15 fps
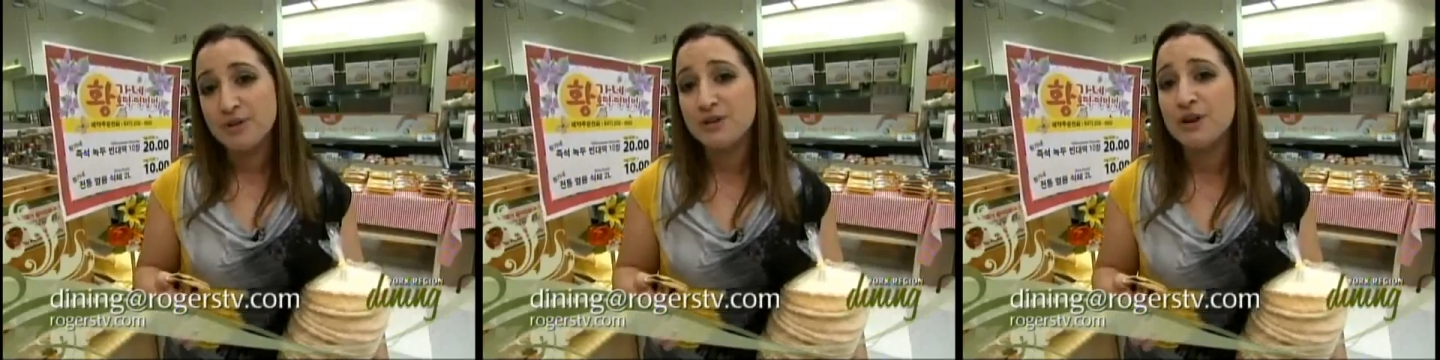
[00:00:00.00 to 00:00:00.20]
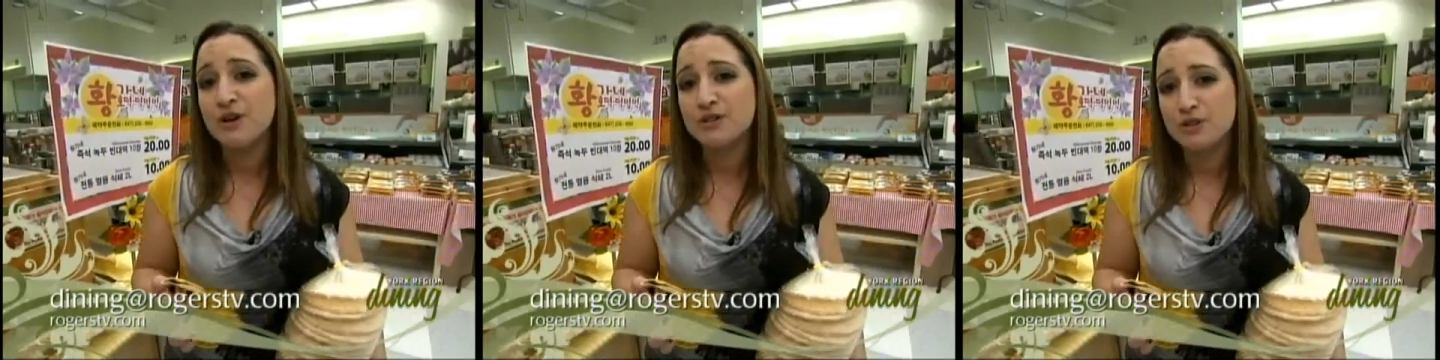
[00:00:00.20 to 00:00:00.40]

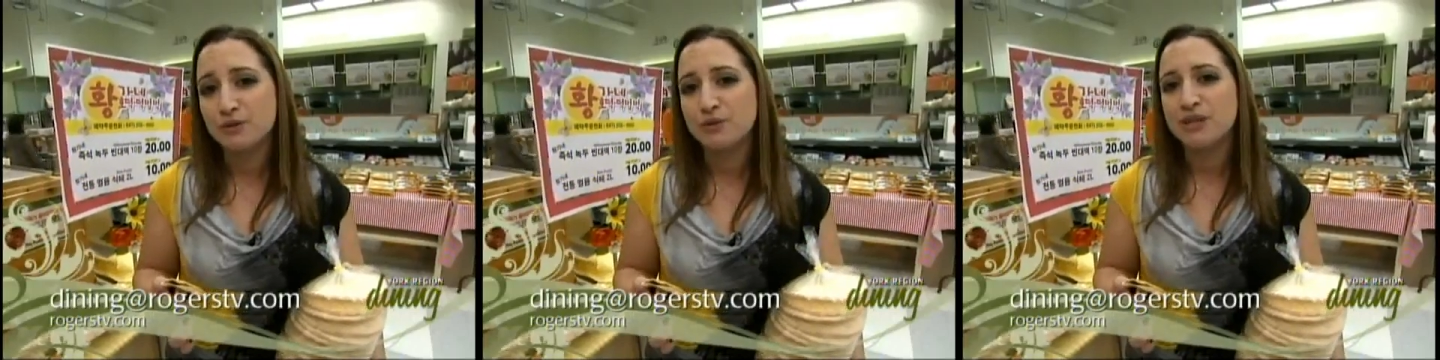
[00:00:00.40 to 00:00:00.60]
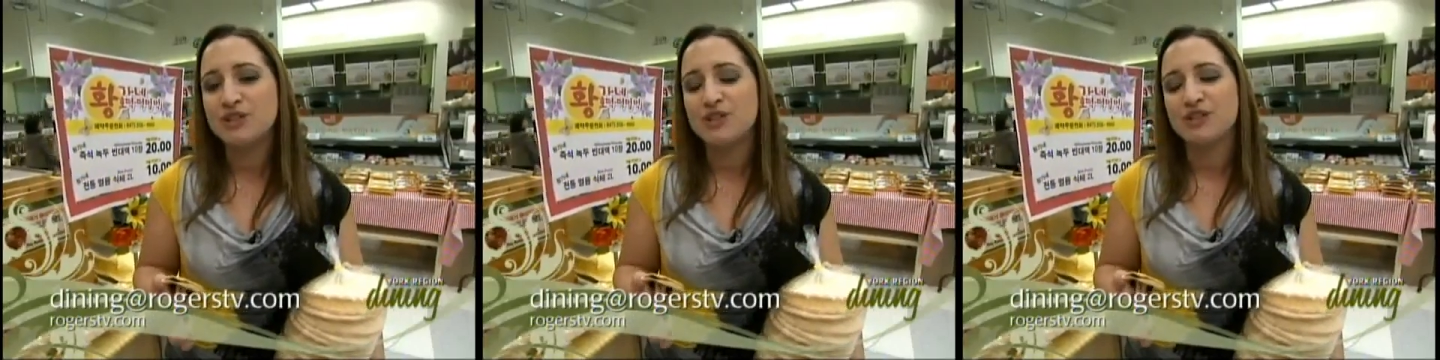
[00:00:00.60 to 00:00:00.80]
You can
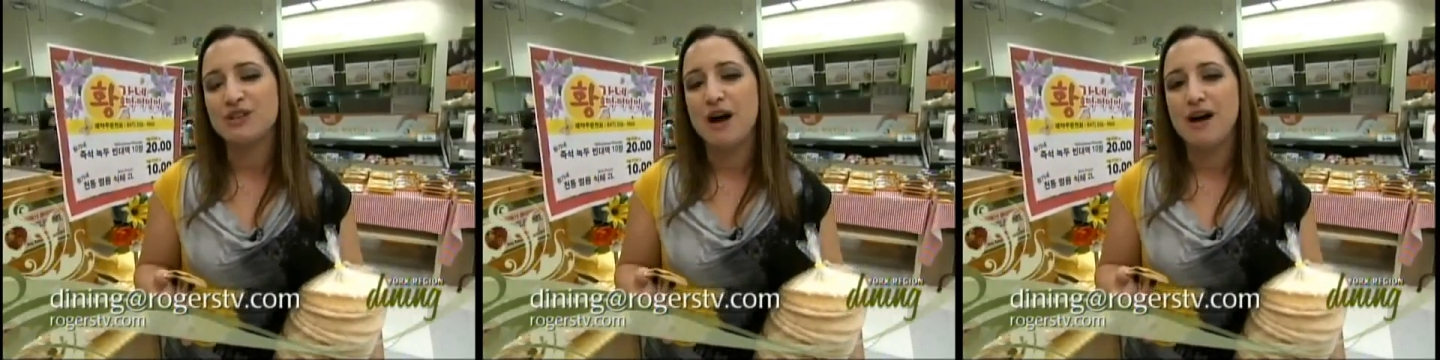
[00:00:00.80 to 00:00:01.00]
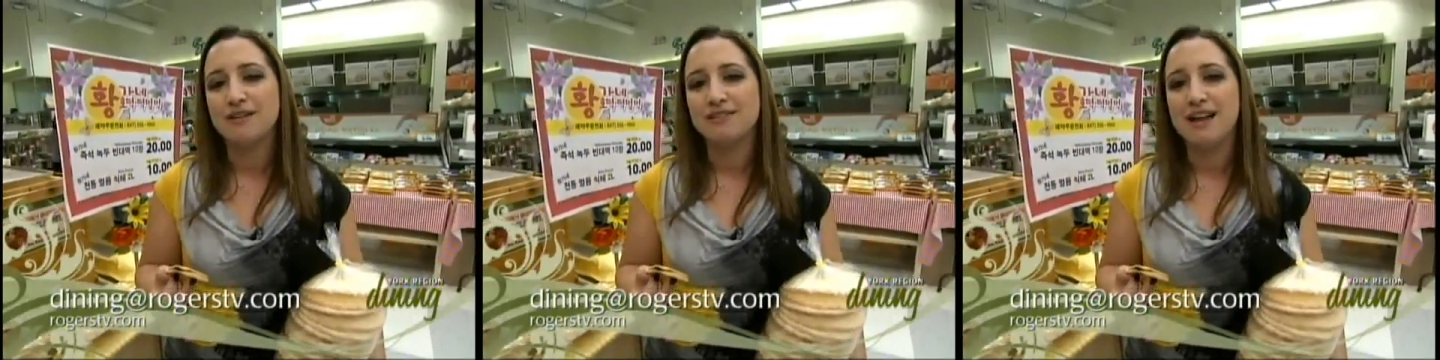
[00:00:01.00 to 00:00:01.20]
also reach us
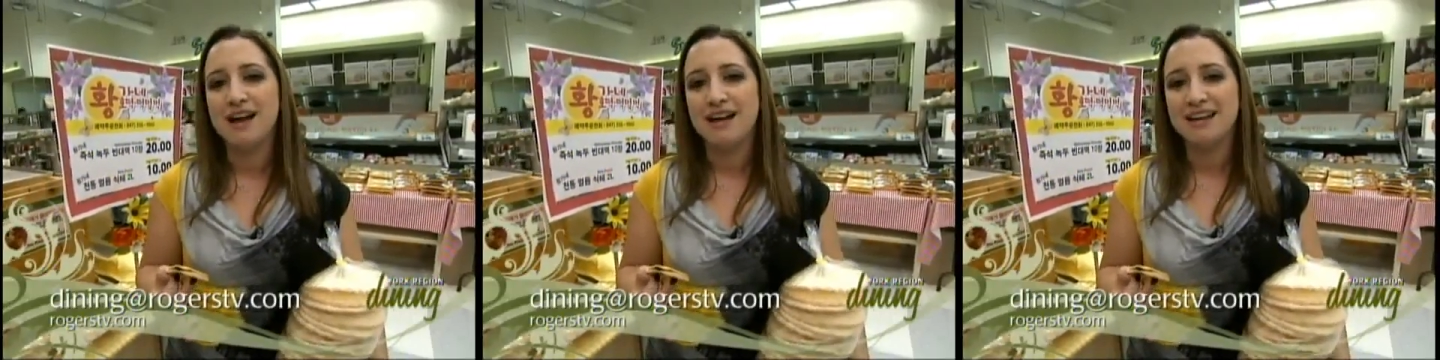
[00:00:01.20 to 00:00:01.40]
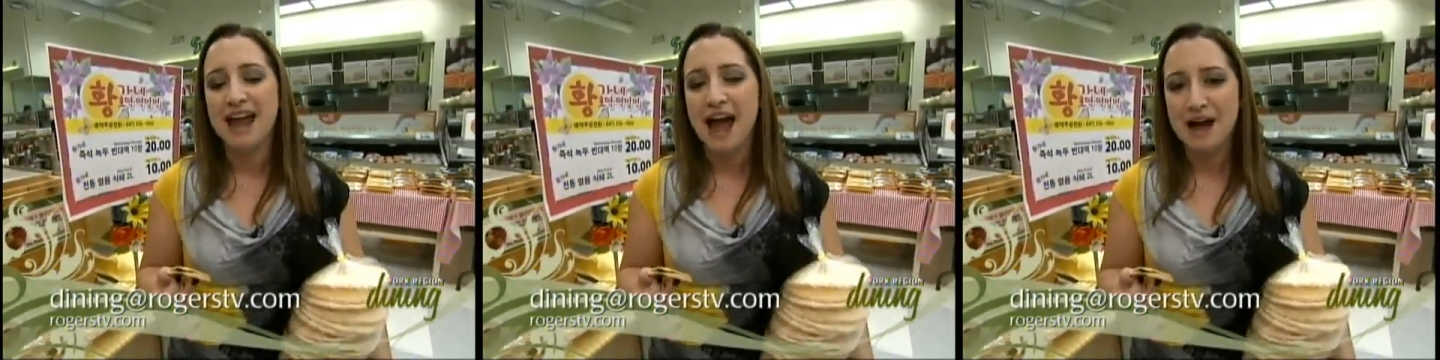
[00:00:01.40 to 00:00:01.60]

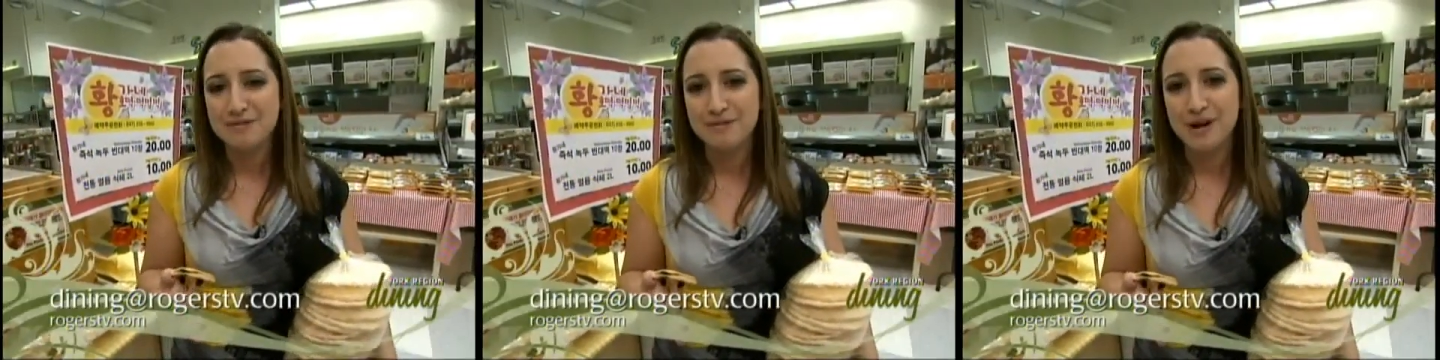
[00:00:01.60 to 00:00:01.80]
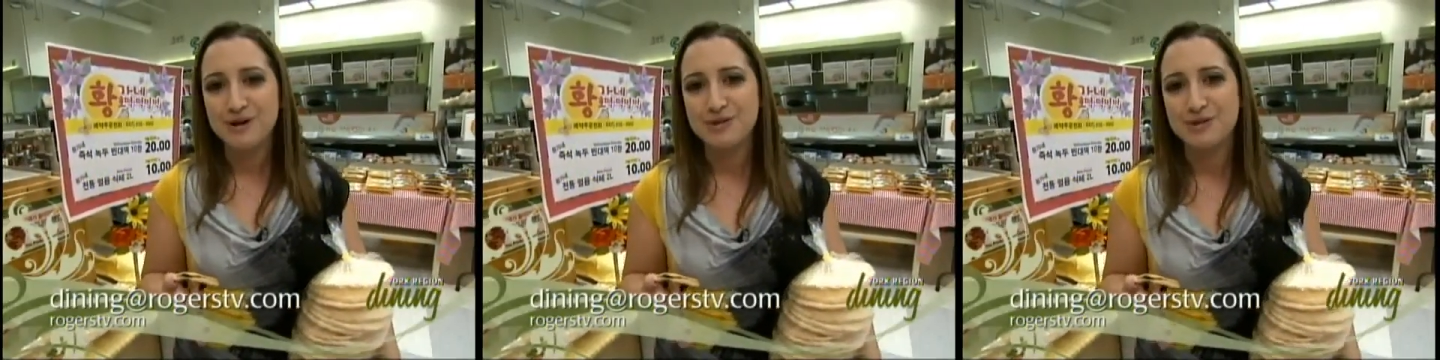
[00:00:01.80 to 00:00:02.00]
online
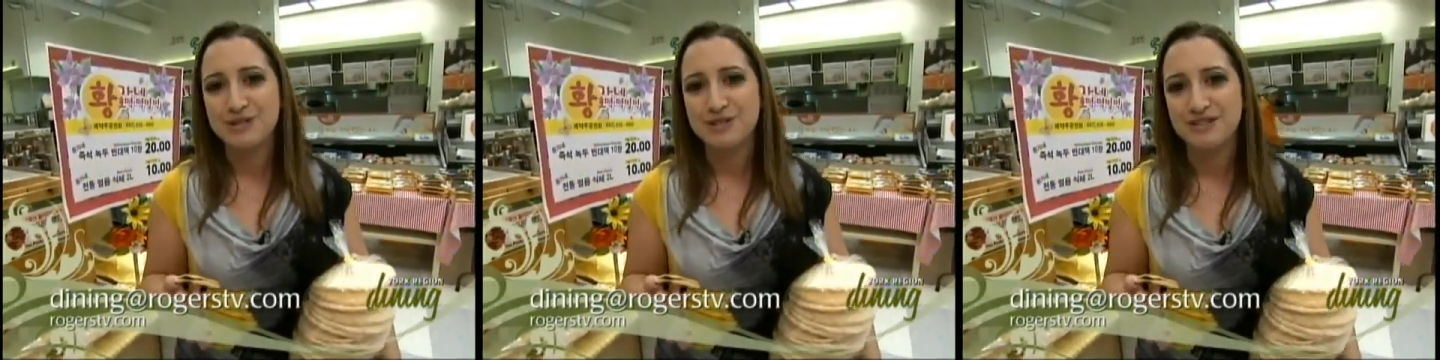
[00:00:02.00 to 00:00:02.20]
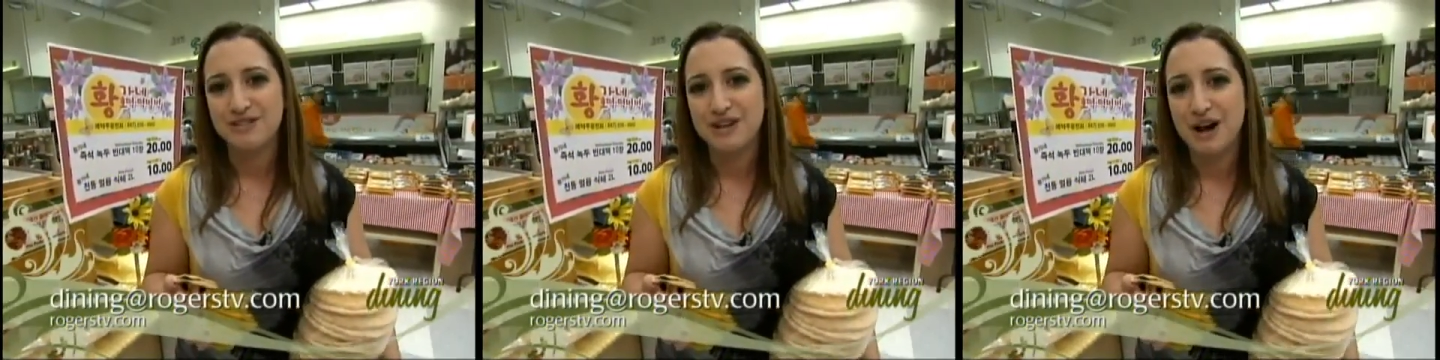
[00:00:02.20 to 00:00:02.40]
at
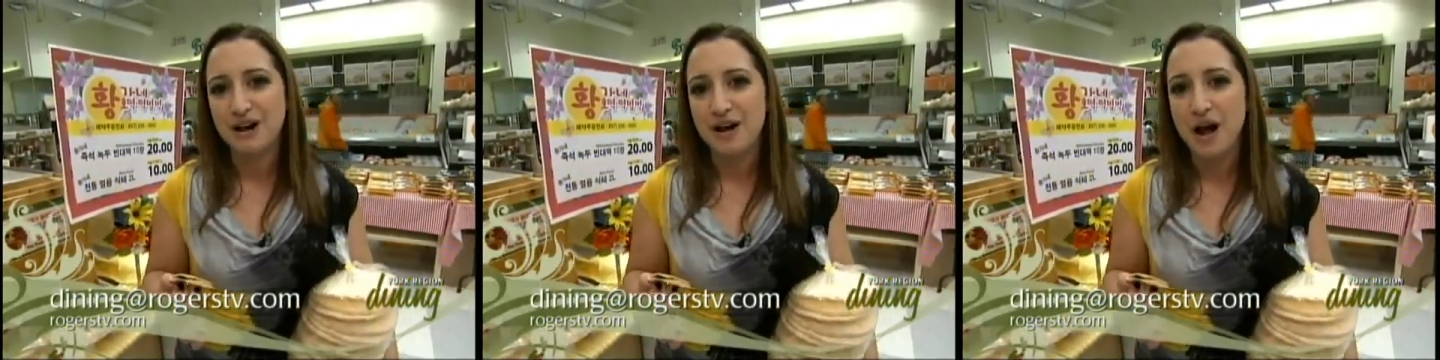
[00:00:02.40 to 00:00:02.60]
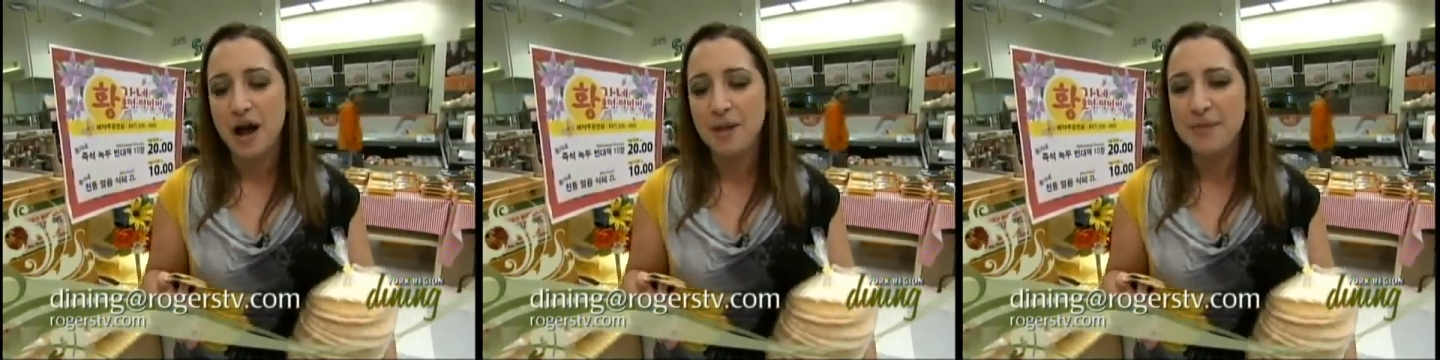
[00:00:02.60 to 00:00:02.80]

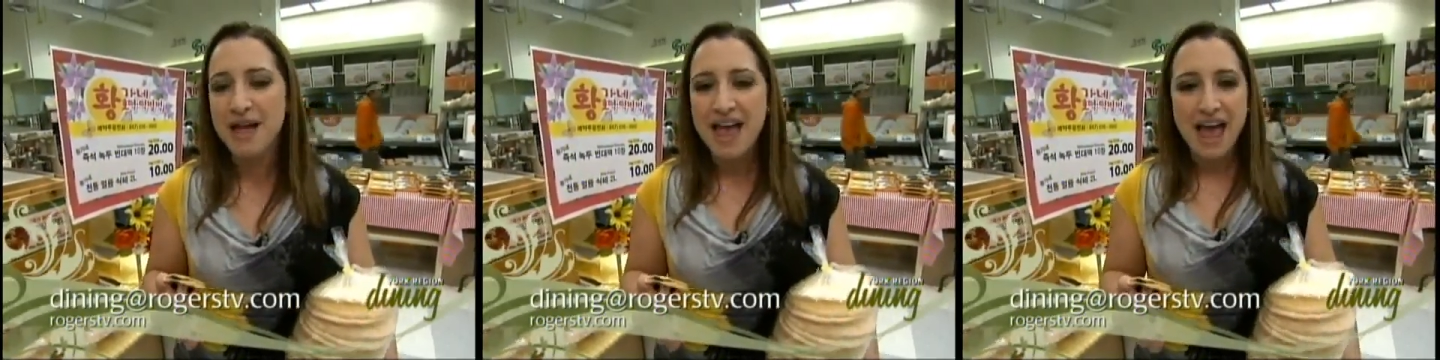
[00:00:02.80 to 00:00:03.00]
rogerstv.com.